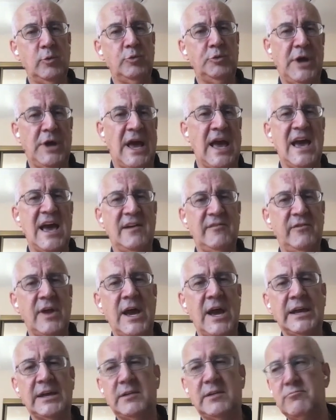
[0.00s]
would have
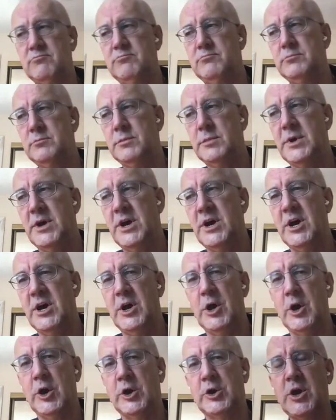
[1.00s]
like
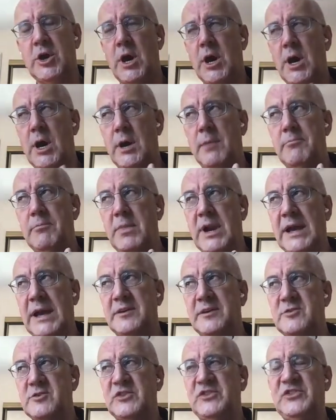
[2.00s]

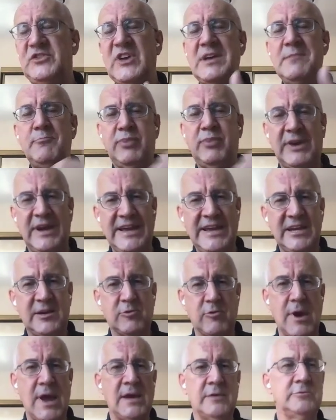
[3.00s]
the same
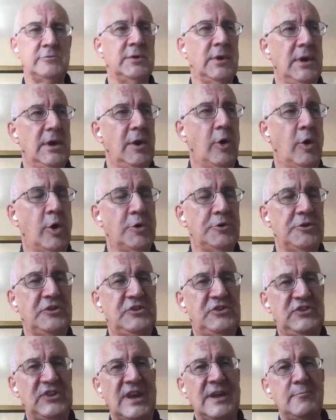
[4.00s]
playground or the
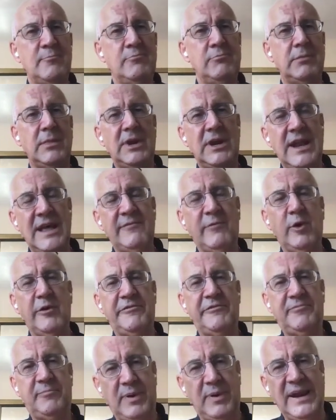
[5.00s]
same level
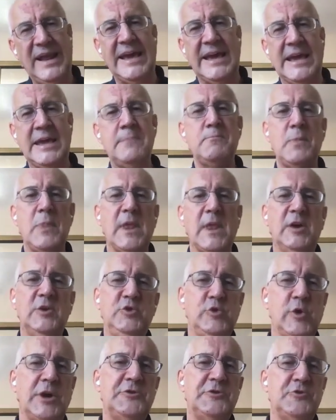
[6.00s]
of play
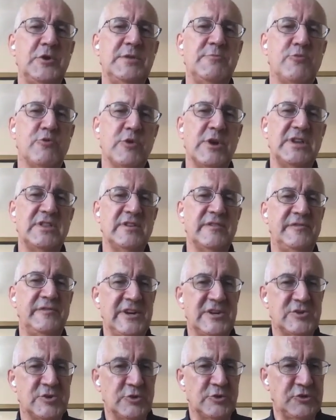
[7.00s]
to actually bring the
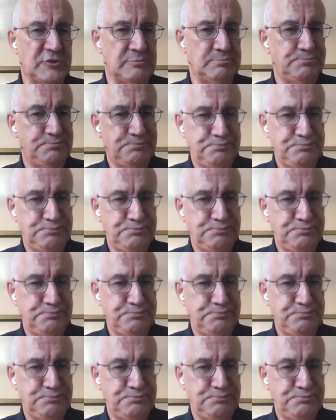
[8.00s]
features.